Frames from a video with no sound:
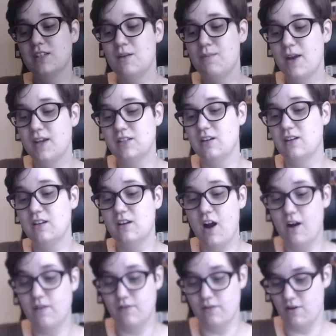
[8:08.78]
based on the
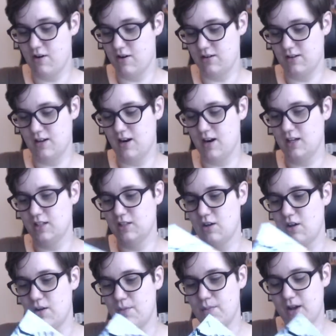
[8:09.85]
cover art that I
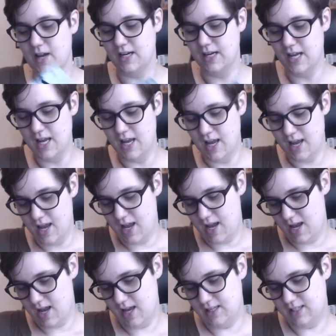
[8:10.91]
saw, but
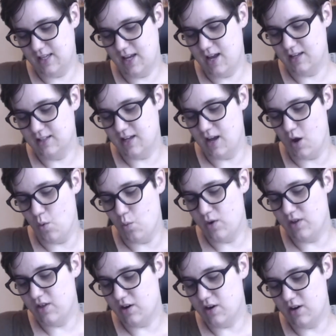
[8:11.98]
it says,
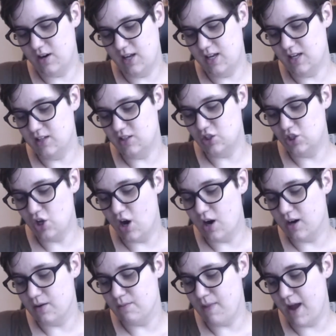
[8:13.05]
when there is
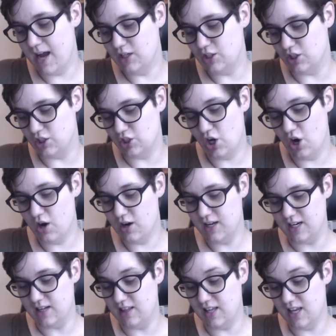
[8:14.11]
dark magic
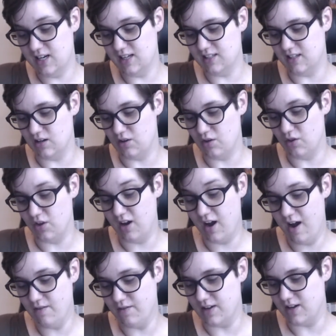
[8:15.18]
targeting the innocent, the
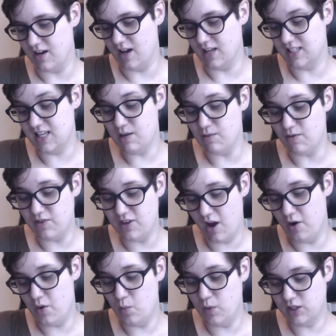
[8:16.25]
Coven, a team of
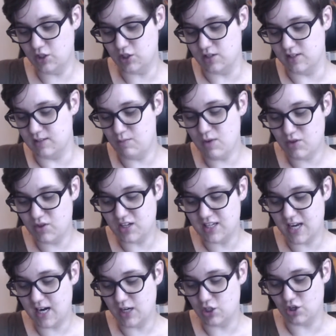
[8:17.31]
young witches, meet the
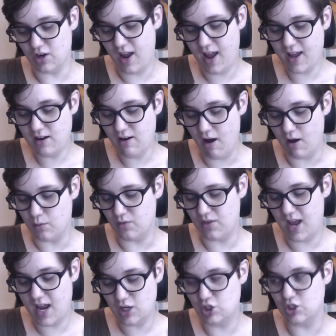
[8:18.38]
danger head-on with
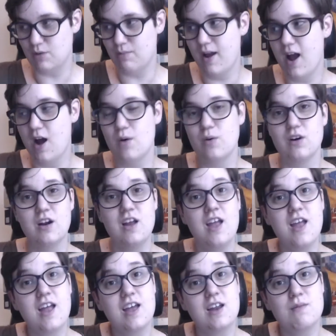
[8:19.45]
ancient power
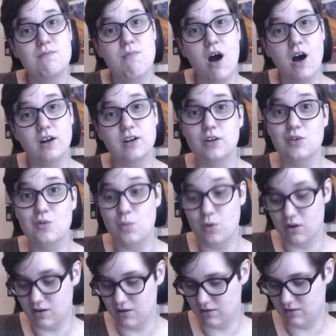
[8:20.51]
in a modern
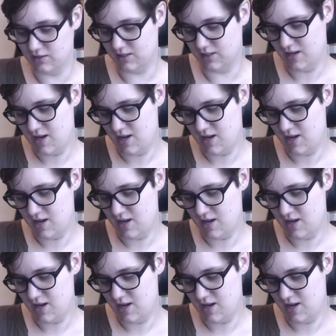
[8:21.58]
world.